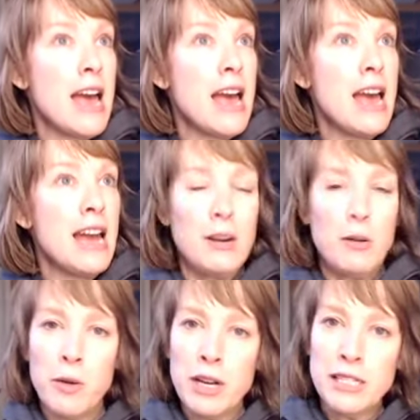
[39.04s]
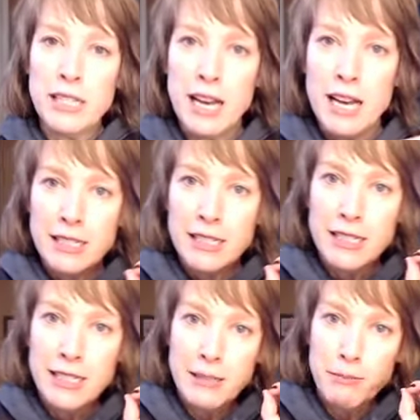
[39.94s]
And it was a
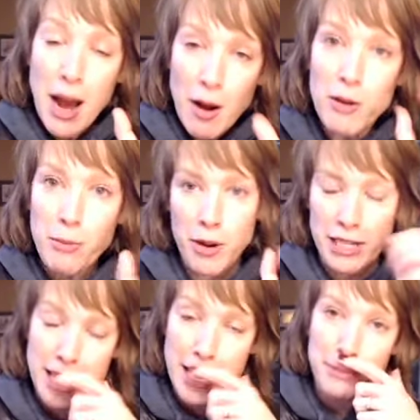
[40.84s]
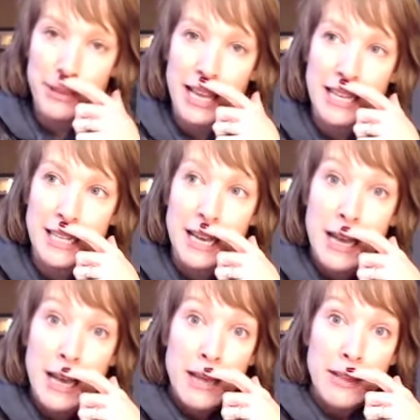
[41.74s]
PowerPoint template
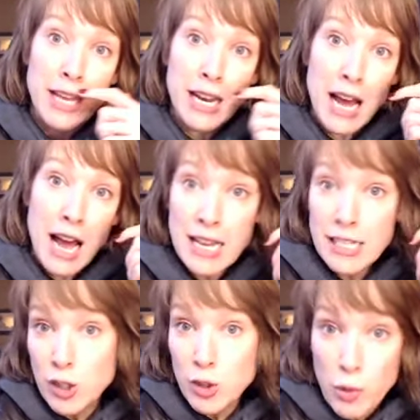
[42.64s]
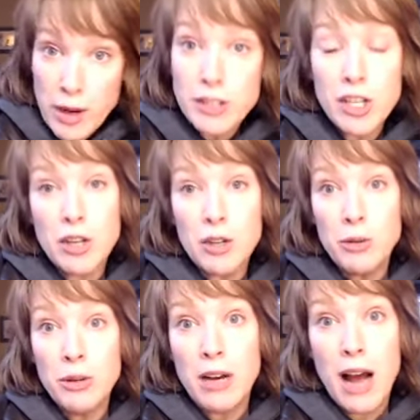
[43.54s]
that I swear to
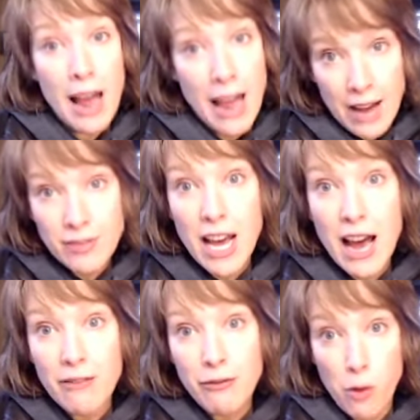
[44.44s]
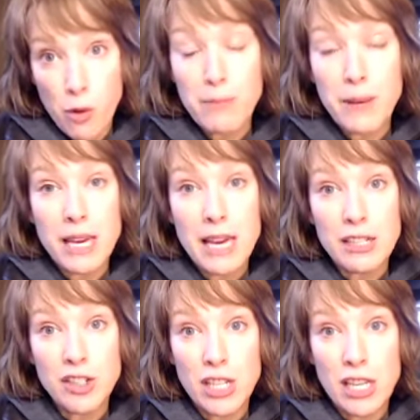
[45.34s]
you, I have to have four
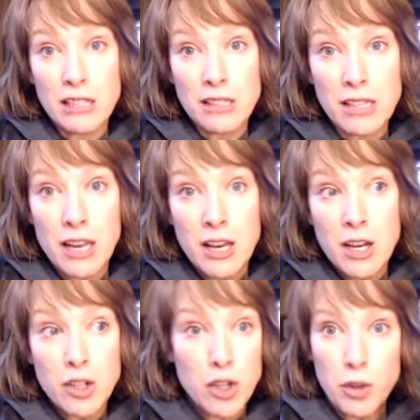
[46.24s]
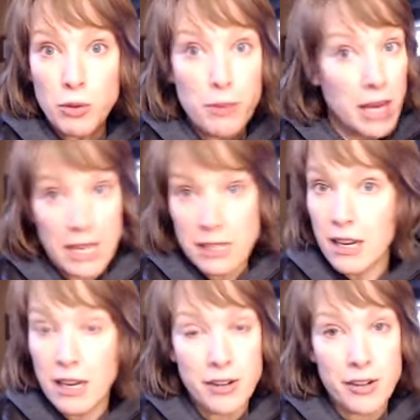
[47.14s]
PhDs to begin
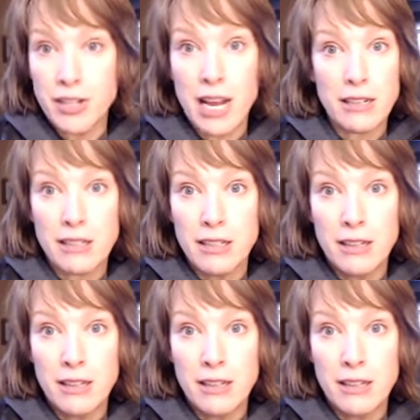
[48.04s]
to understand.